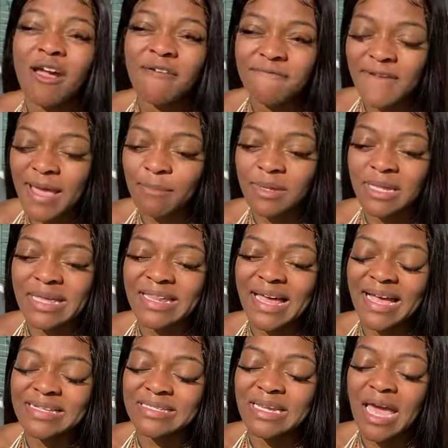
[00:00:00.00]
family
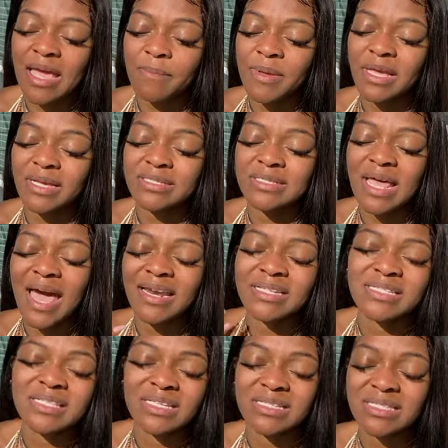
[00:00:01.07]
last night, because that is
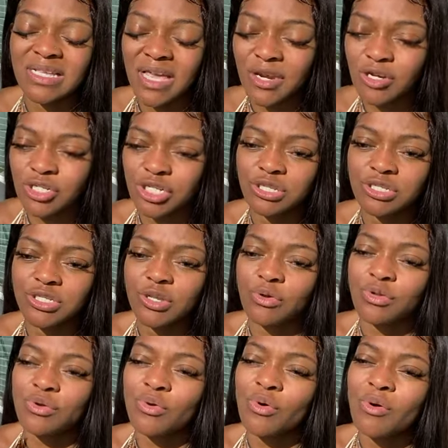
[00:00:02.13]
this energy. So
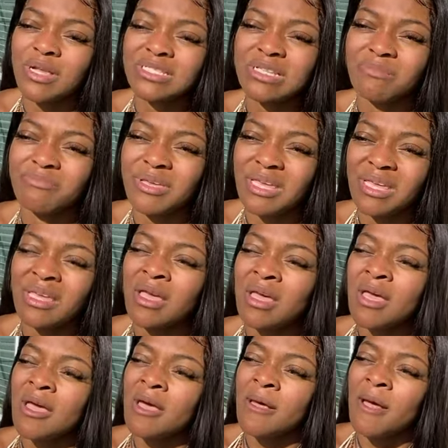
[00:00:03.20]
you're going to be
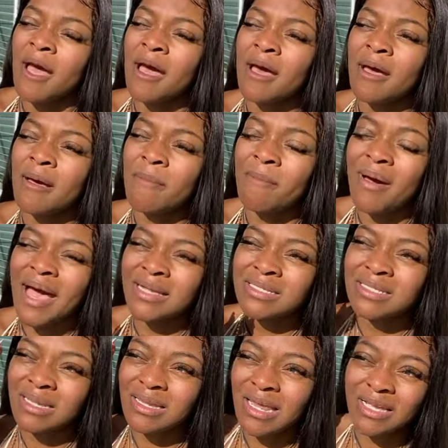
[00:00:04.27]
my
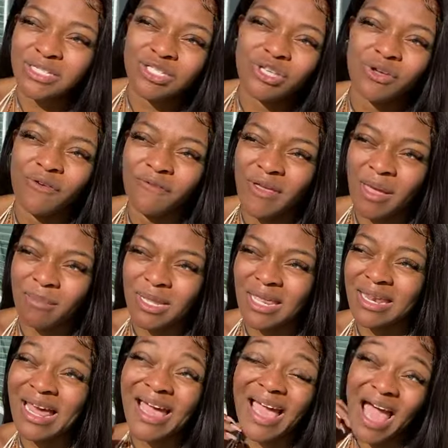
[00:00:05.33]
celestial family.
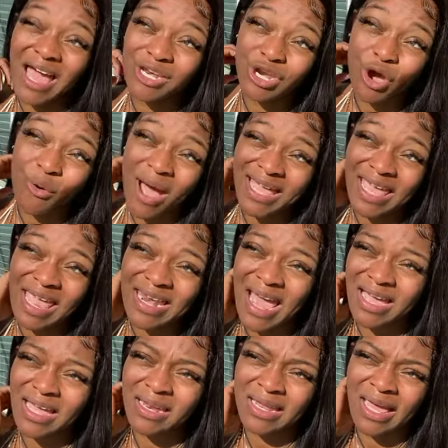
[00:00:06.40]
Like, I know I
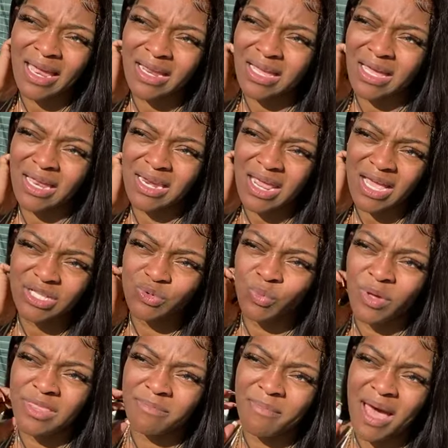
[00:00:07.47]
cannot connect
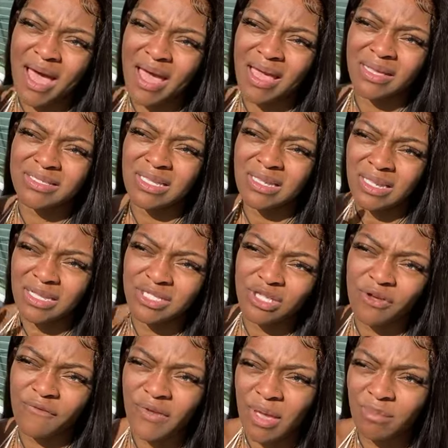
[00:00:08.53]
with my
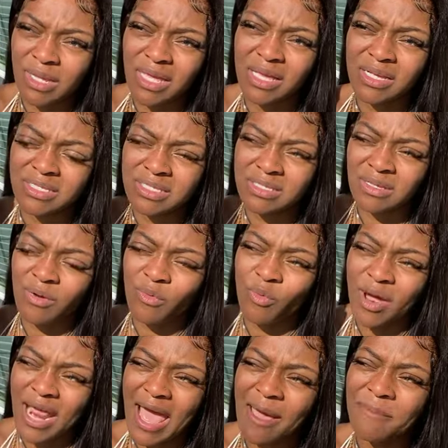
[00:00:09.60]
celestial family, because
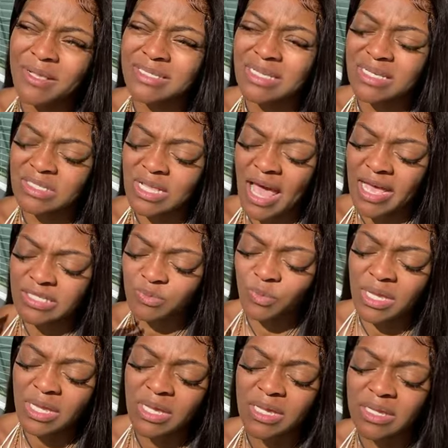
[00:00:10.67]
what happens is as
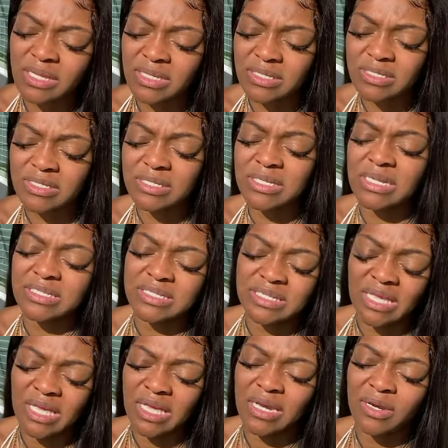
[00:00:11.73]
we
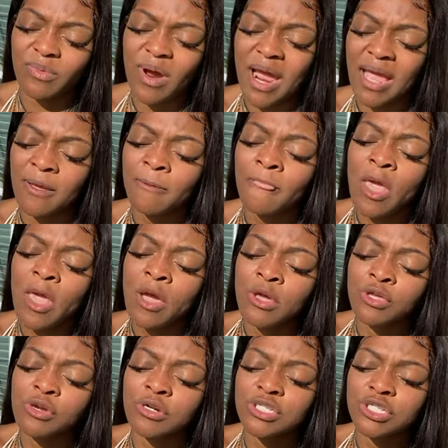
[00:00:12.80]
descend, right,
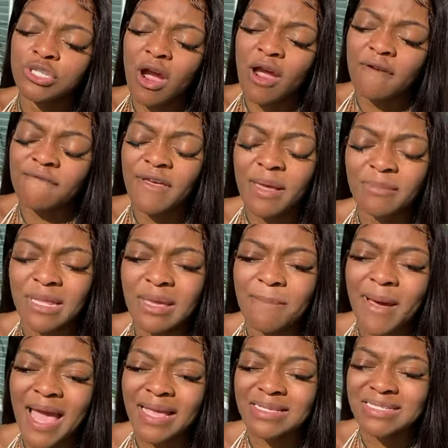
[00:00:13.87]
your star family
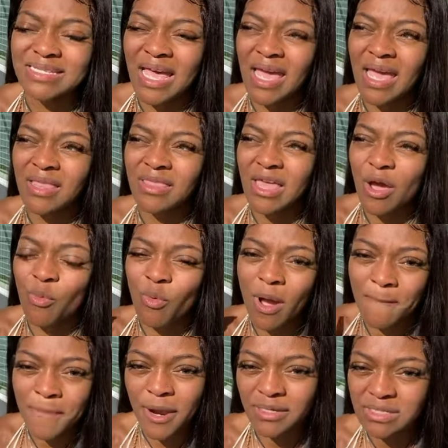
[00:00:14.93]
might say that one
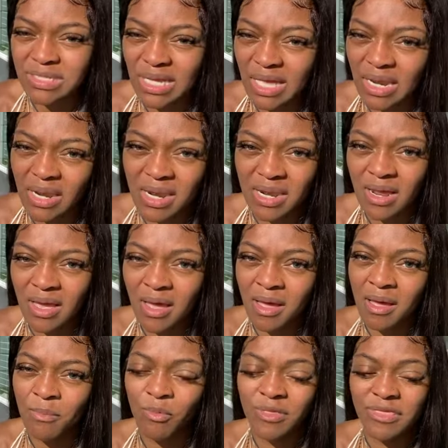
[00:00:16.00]
person
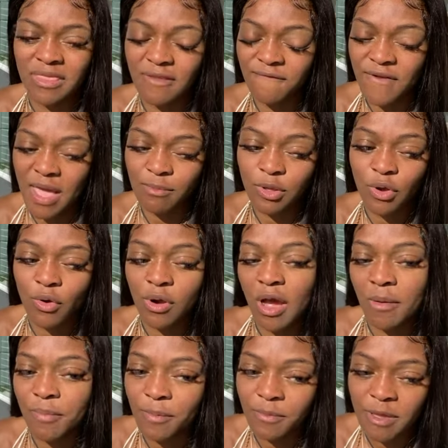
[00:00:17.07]
within the family, or a
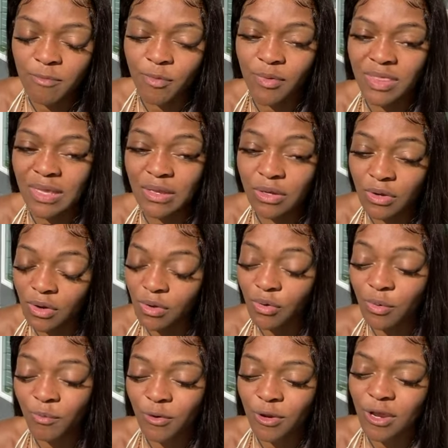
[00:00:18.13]
couple people within your
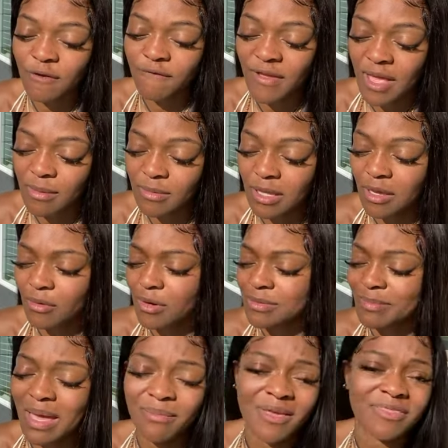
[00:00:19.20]
group or your family, or
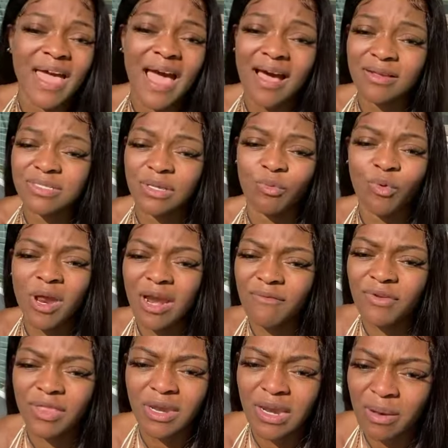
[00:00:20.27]
maybe 1,000,
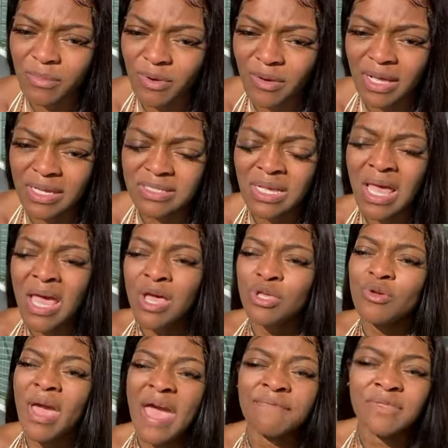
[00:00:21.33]
whatever the number is,
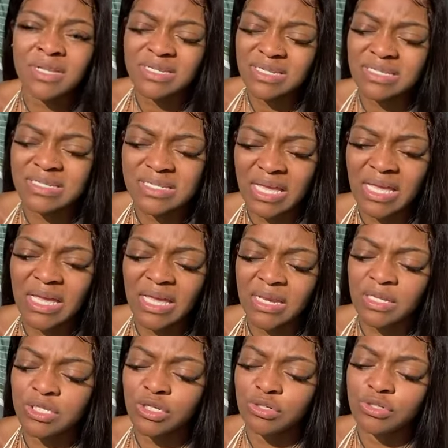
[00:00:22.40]
you have to
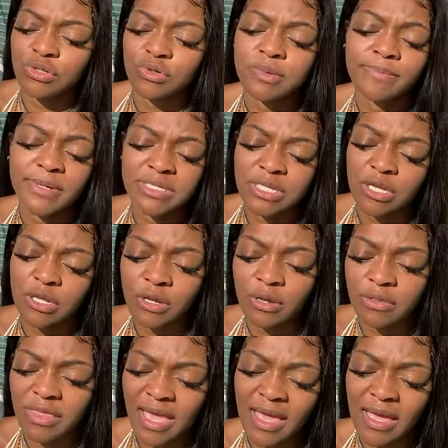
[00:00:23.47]
descend to do particular
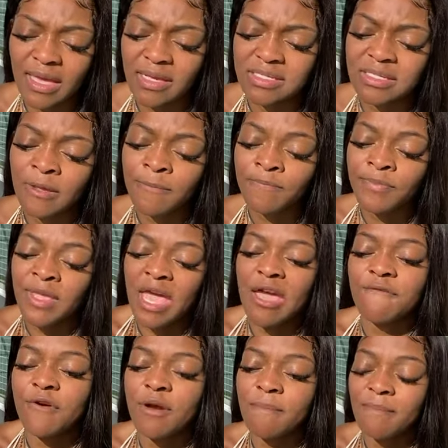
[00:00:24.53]
things.
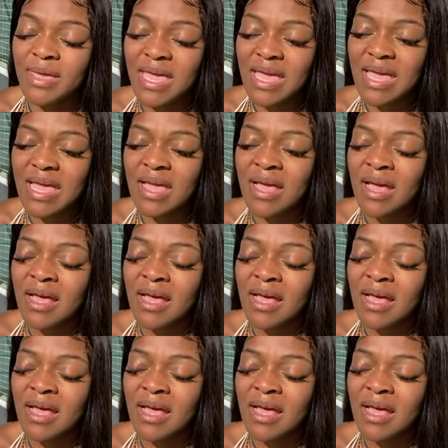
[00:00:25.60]
And for me,